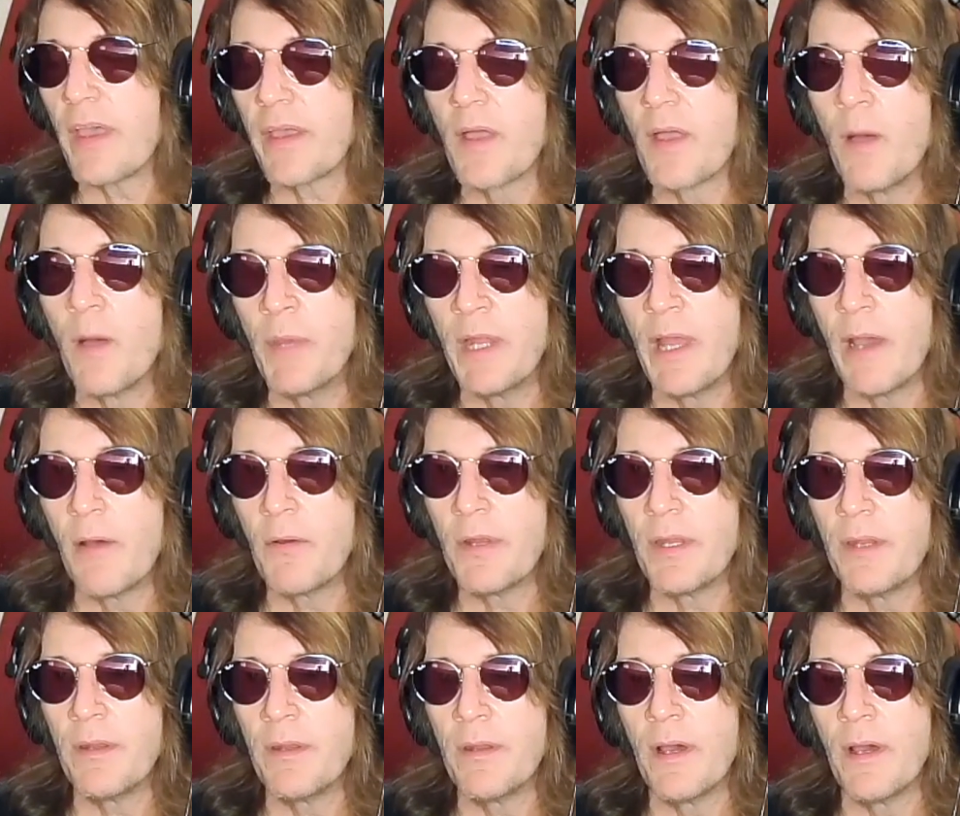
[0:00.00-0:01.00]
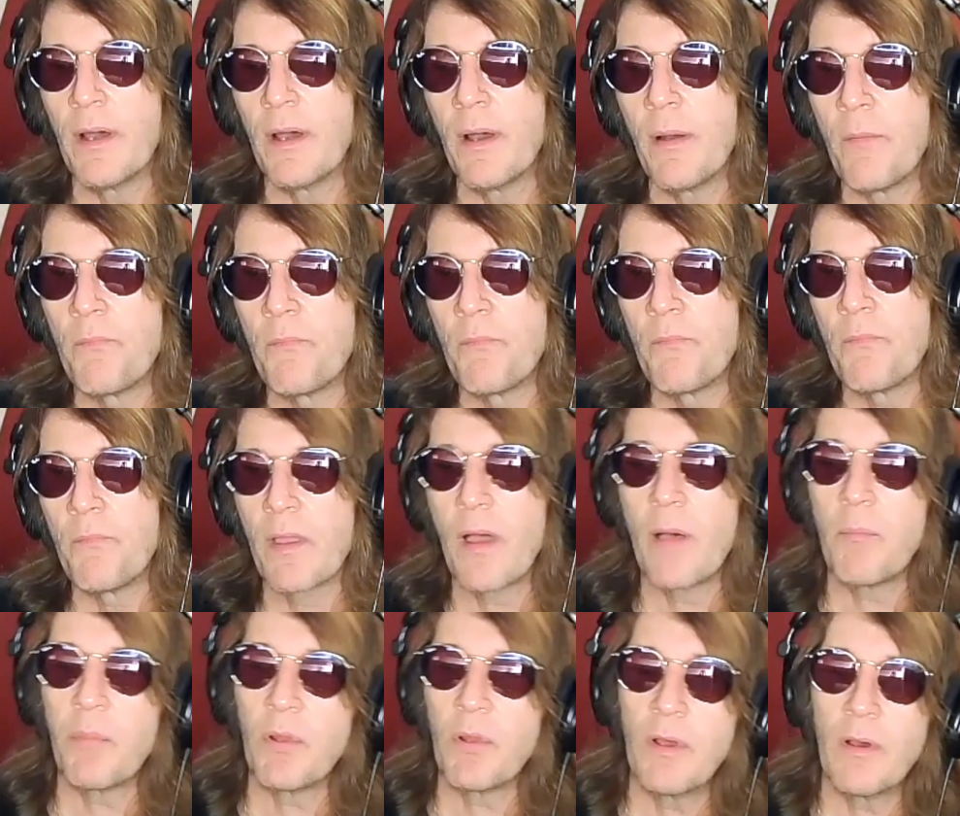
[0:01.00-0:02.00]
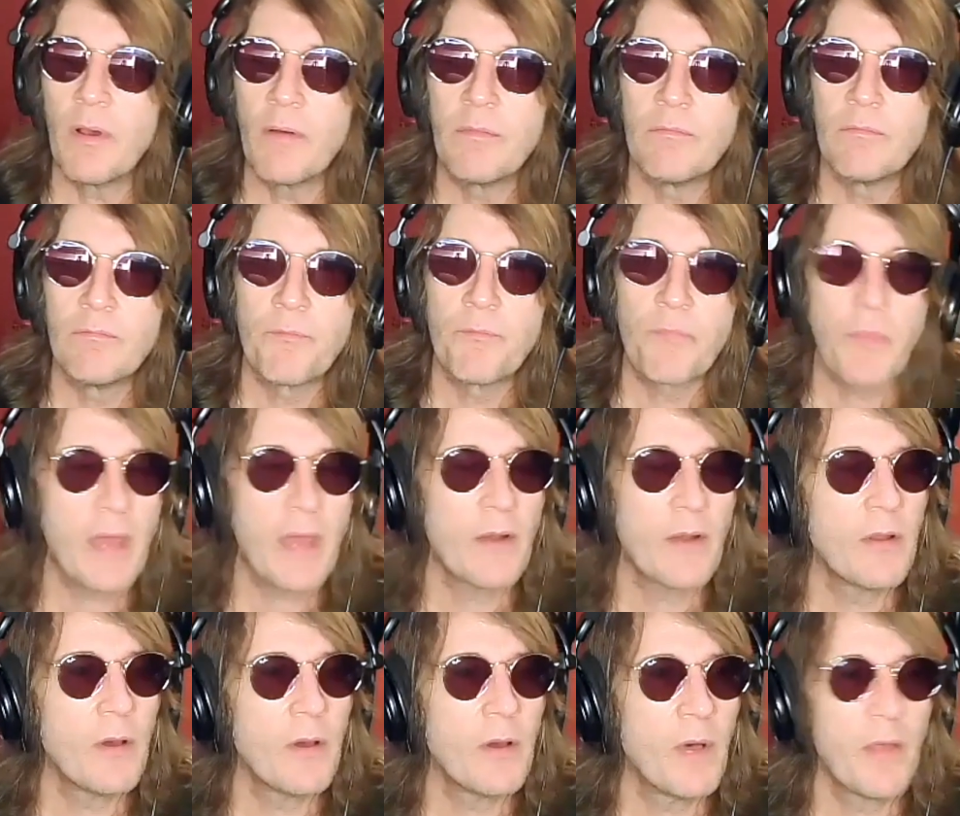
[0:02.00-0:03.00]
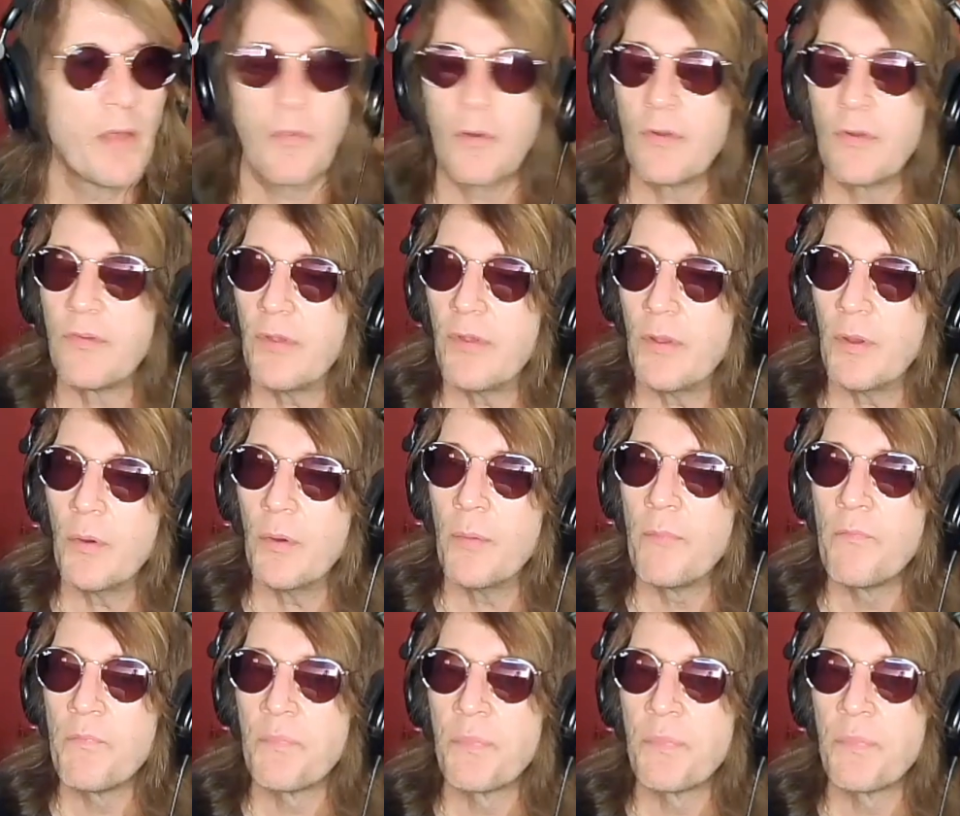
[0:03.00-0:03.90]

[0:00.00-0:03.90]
coming out in a couple of, month or two.